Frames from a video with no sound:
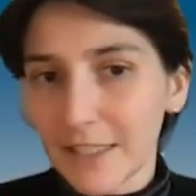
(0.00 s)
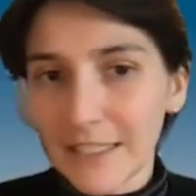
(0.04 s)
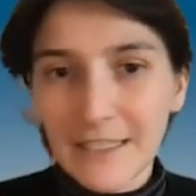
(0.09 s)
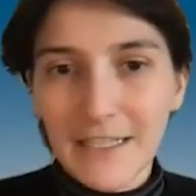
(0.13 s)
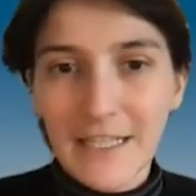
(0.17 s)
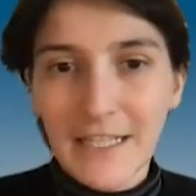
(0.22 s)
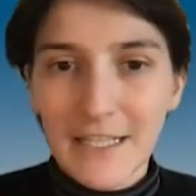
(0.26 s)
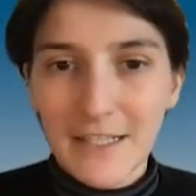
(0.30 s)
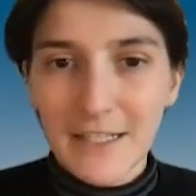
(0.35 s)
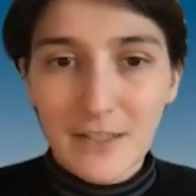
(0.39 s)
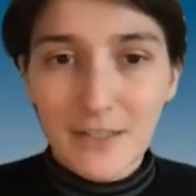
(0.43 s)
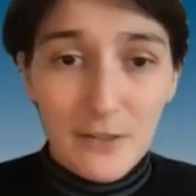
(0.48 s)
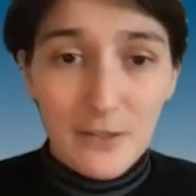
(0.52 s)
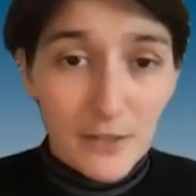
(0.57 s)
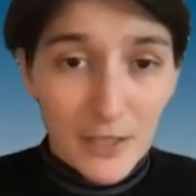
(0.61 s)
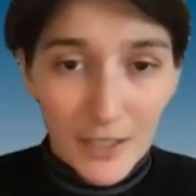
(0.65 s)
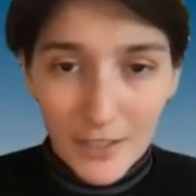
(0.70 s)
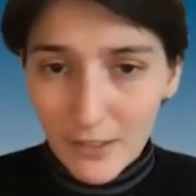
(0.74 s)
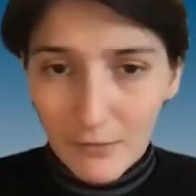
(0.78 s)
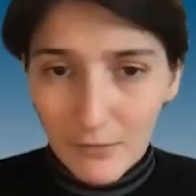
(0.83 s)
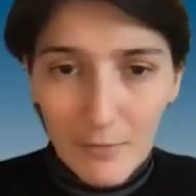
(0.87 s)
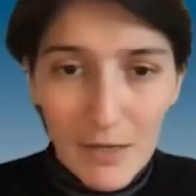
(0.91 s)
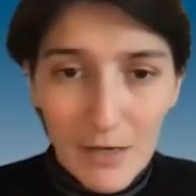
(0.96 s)
like this,
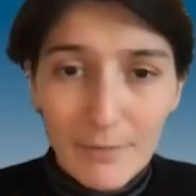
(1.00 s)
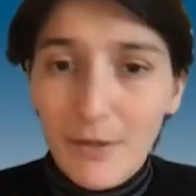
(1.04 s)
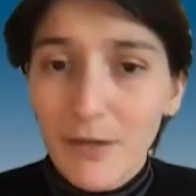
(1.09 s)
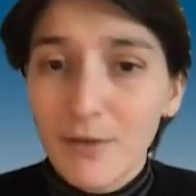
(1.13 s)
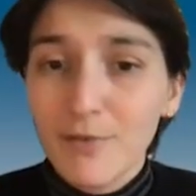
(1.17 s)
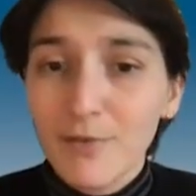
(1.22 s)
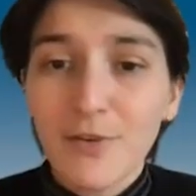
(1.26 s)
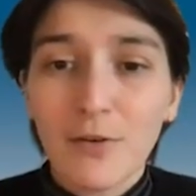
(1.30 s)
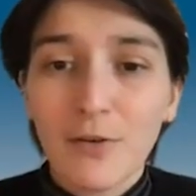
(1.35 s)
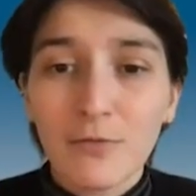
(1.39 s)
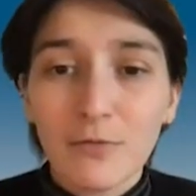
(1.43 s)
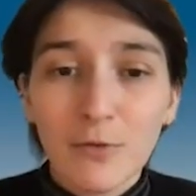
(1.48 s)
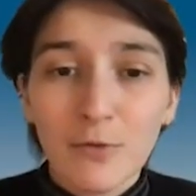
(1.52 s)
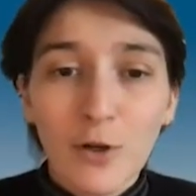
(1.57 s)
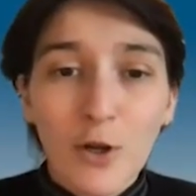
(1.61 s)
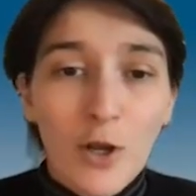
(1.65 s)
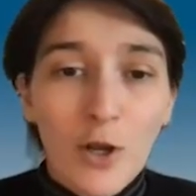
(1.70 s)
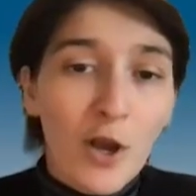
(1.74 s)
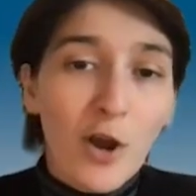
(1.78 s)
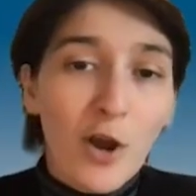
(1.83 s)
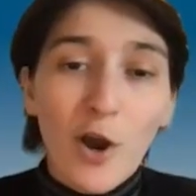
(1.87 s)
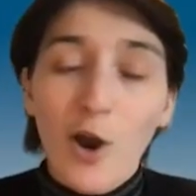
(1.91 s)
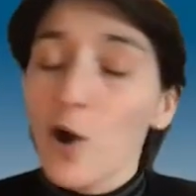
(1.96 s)
and maybe you don't
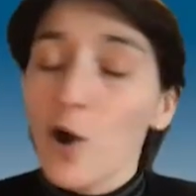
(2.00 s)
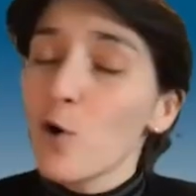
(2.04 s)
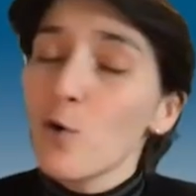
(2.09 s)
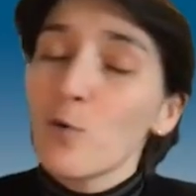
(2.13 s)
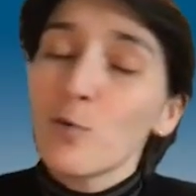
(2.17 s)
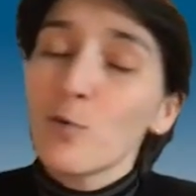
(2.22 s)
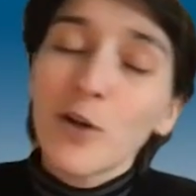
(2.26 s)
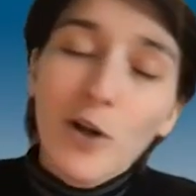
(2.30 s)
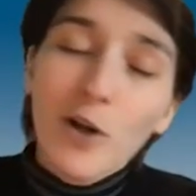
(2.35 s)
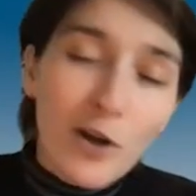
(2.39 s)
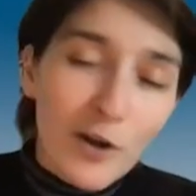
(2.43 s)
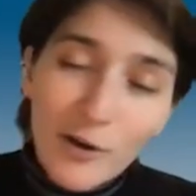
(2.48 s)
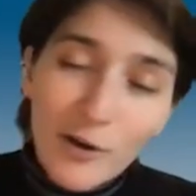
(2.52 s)
own a